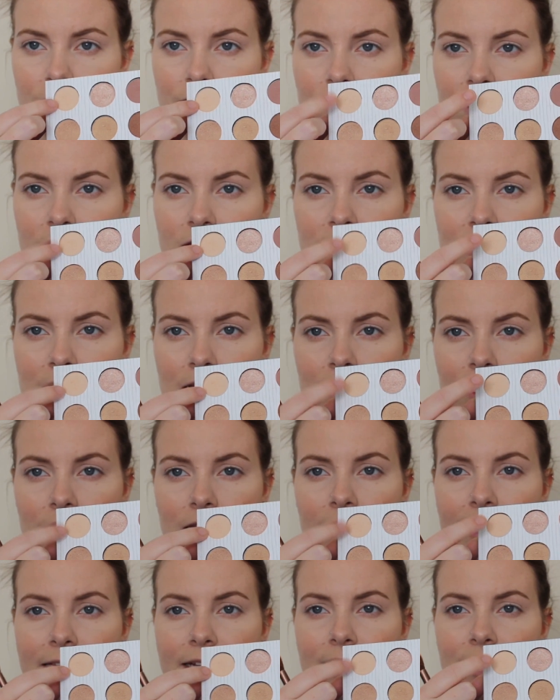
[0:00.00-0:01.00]
this
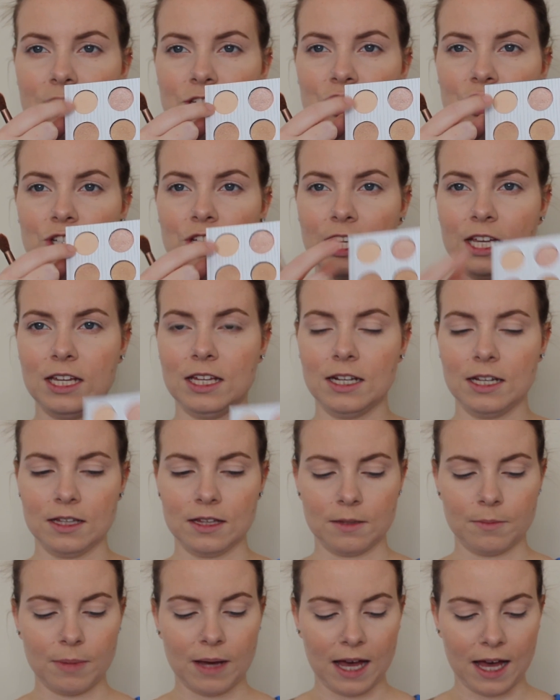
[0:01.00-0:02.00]
lightest shade in
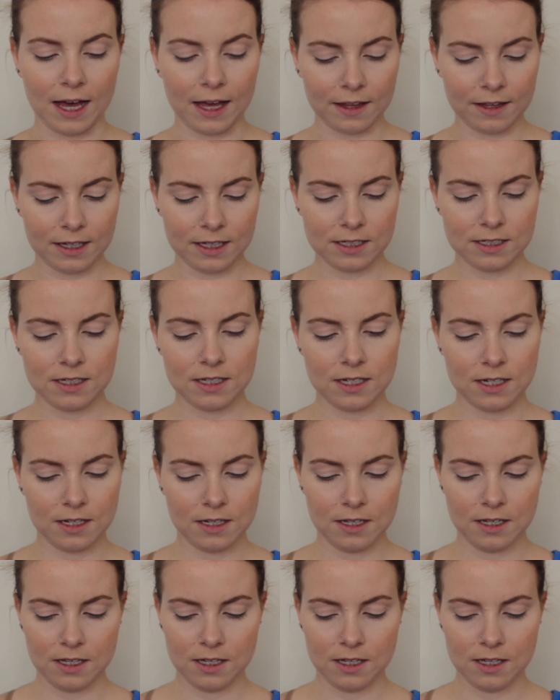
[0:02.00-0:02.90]
the palette.